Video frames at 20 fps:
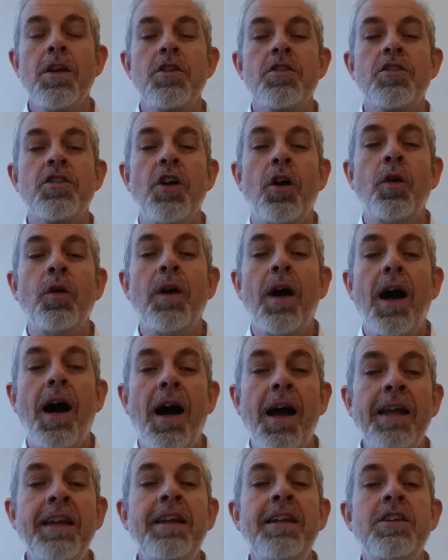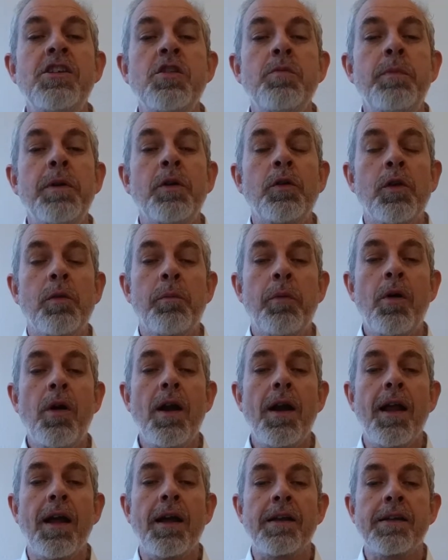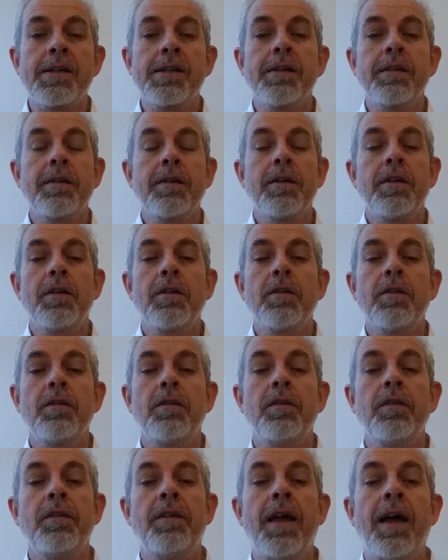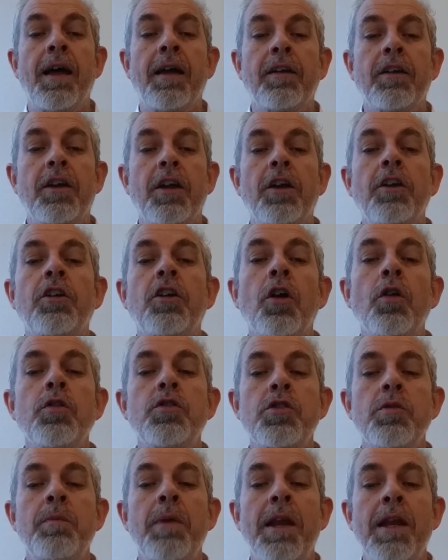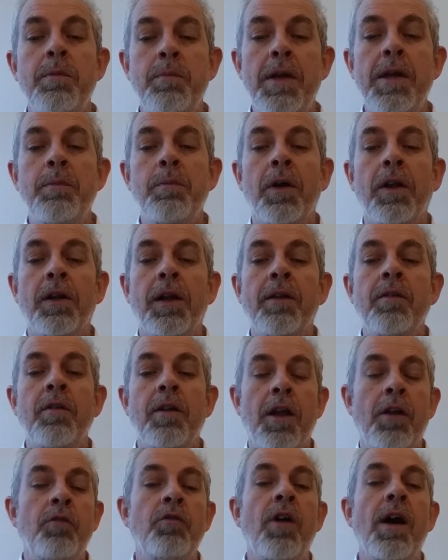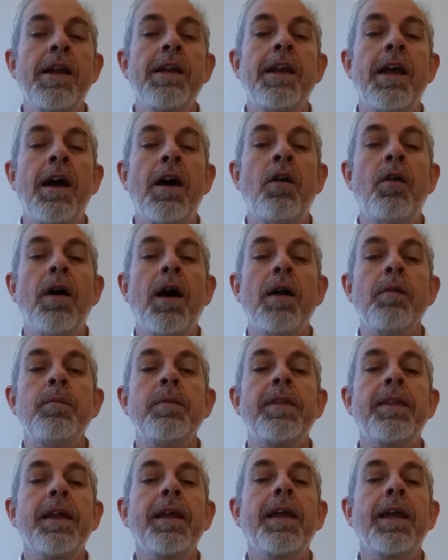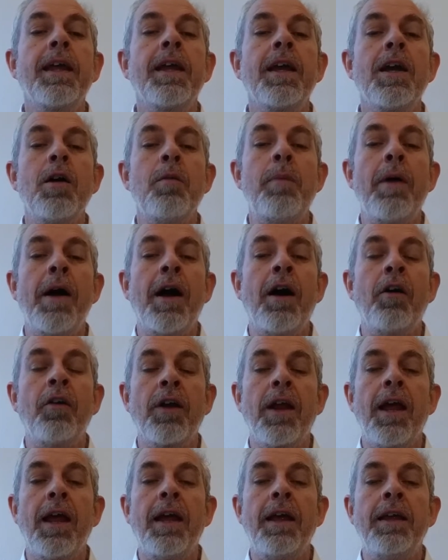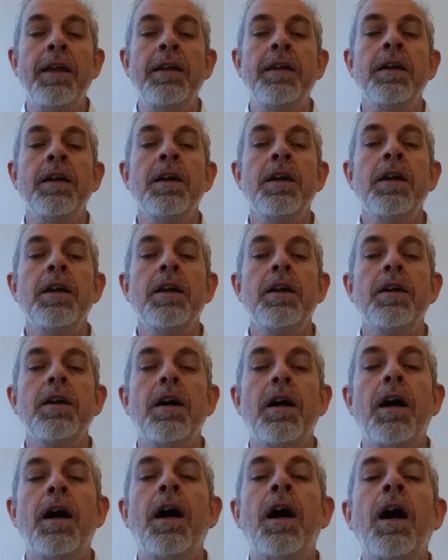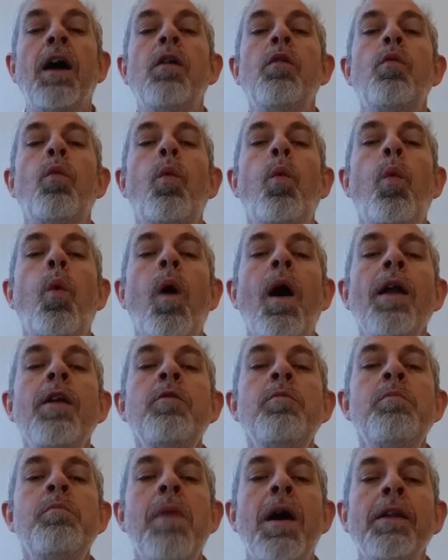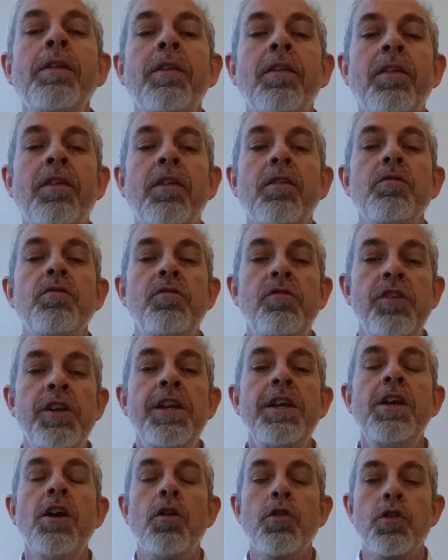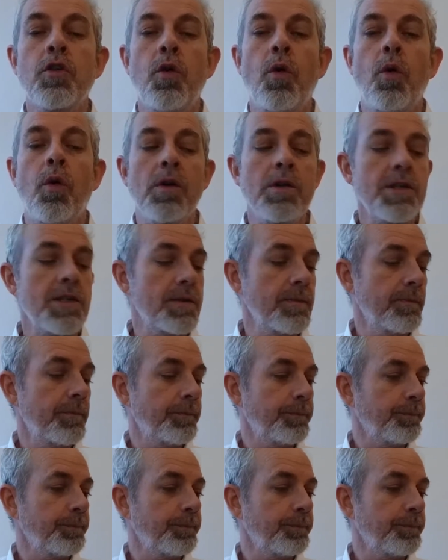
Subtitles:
So I need to build a product that can go to many people. And right now I'm thinking about a 1 month video course.